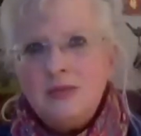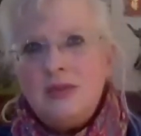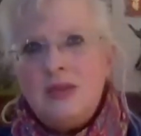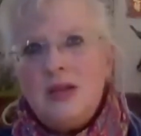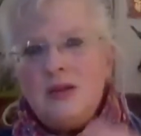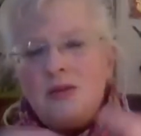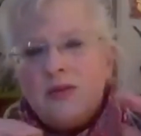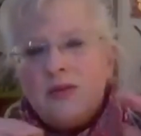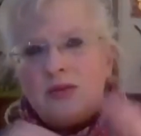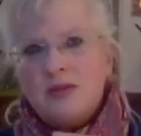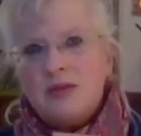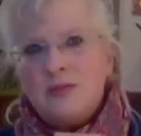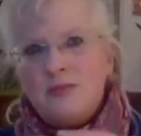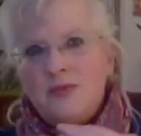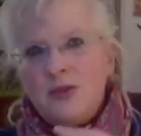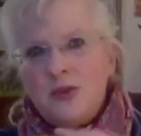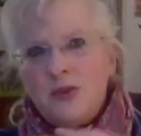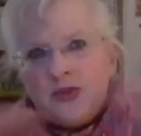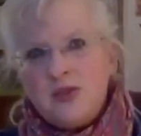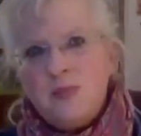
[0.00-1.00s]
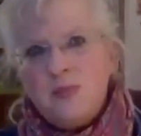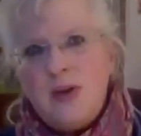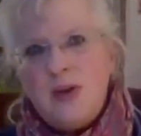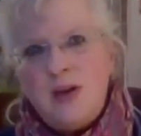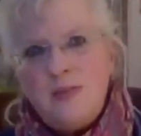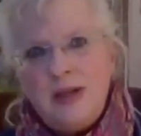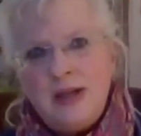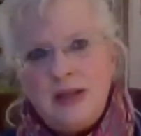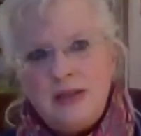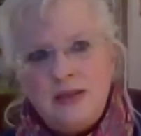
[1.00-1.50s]
There was a frozen
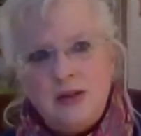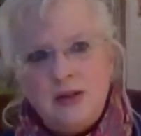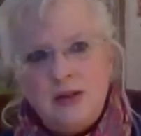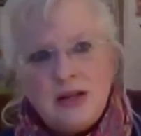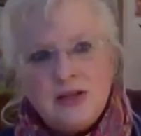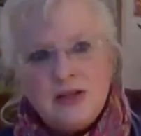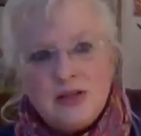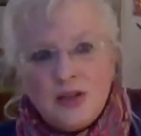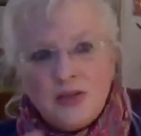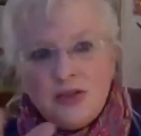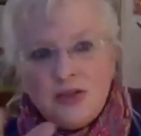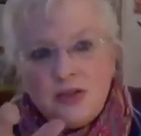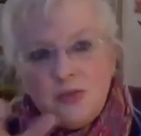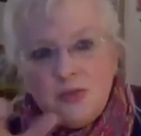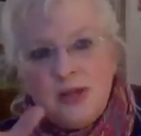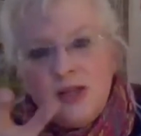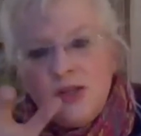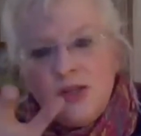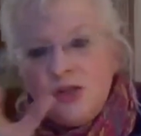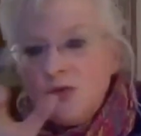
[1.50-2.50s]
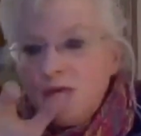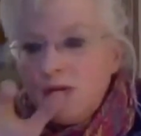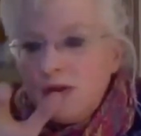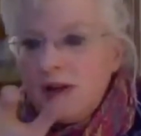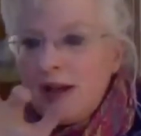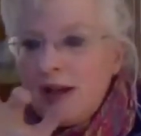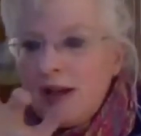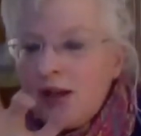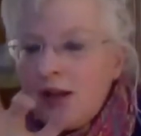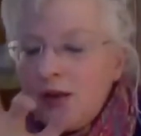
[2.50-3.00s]
pond back there, and I saw three
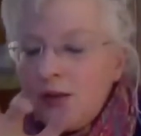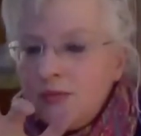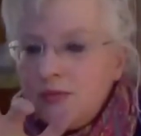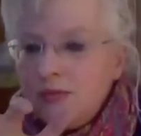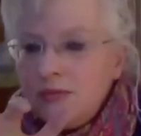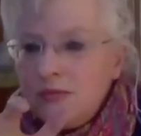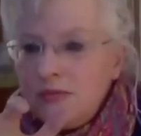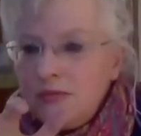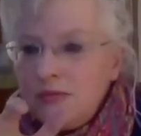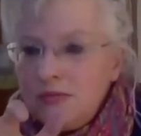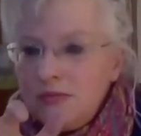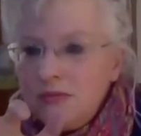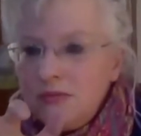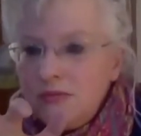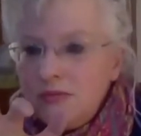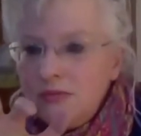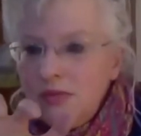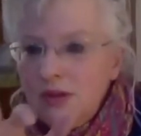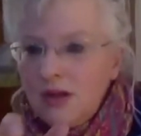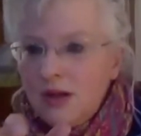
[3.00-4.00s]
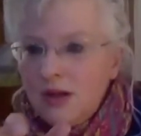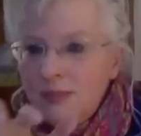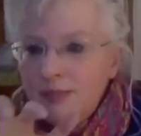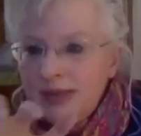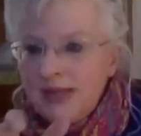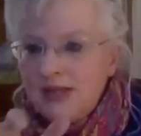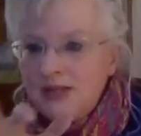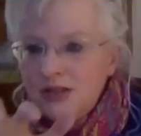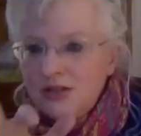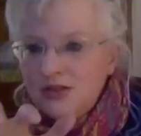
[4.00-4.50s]
juvenile uh,
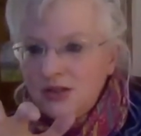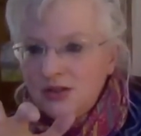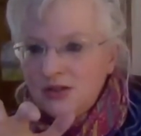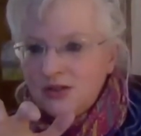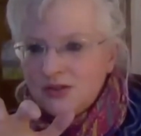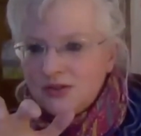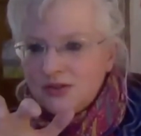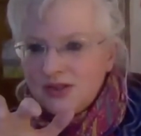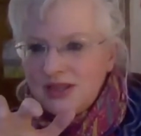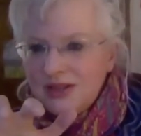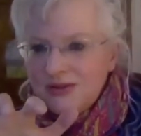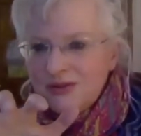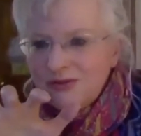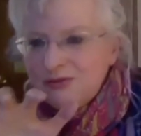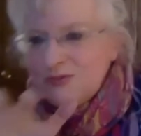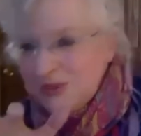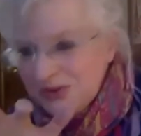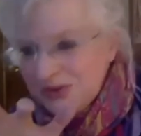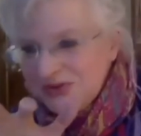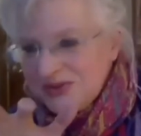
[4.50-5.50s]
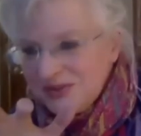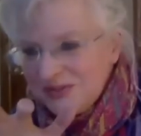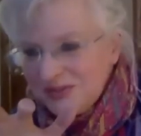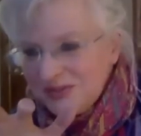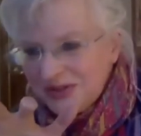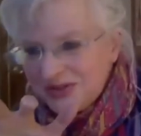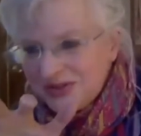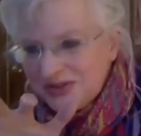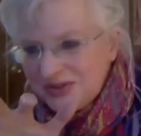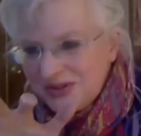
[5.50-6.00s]
painted turtles, and they were frozen
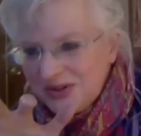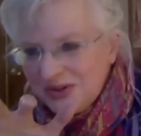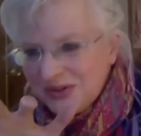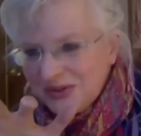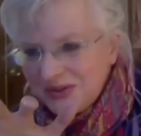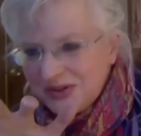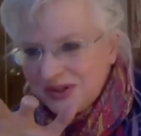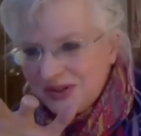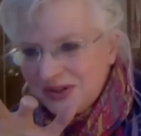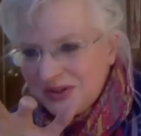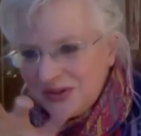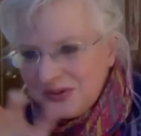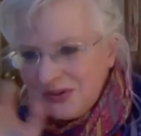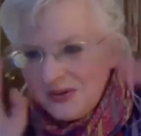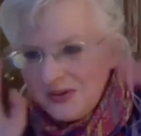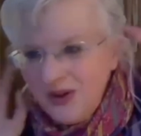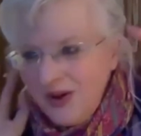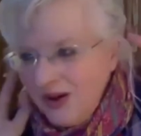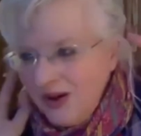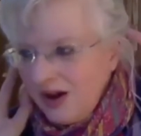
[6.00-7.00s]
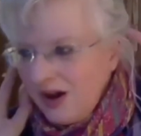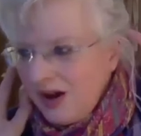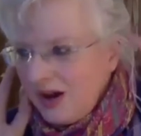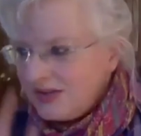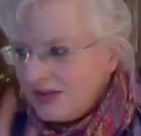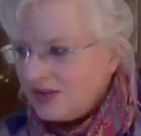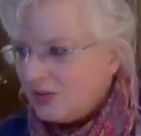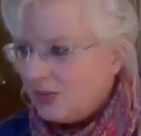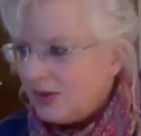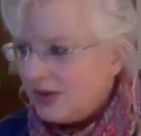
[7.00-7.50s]
mid-stroke, you know
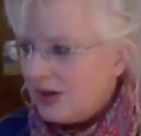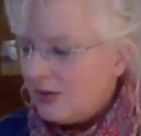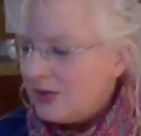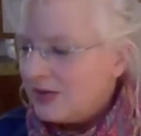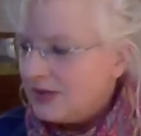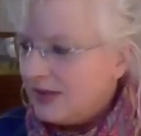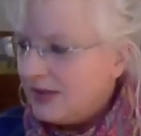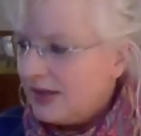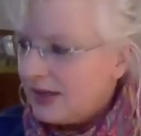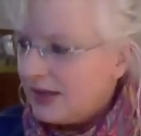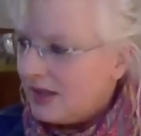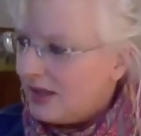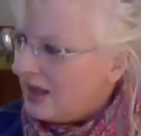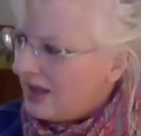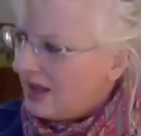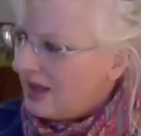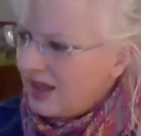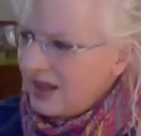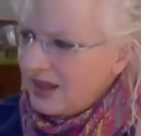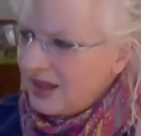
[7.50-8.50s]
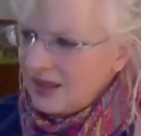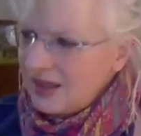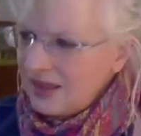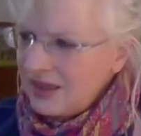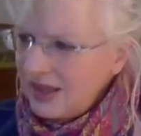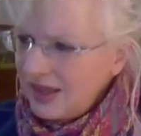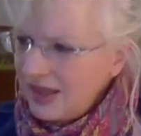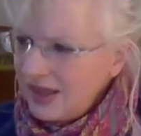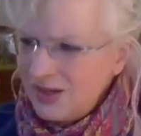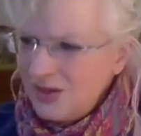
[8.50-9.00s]
eyes open, I was like,
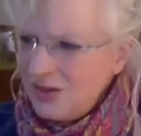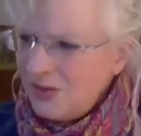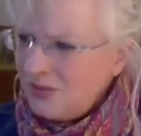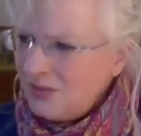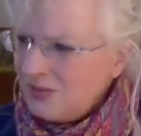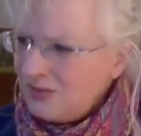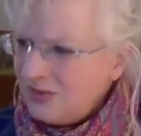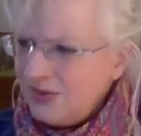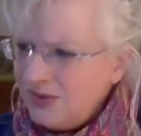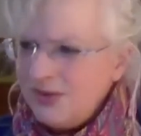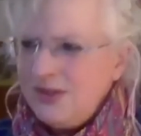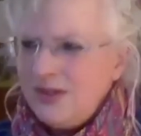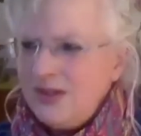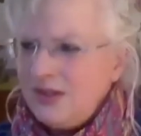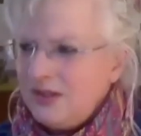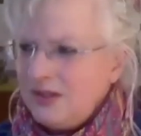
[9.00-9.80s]
they don't look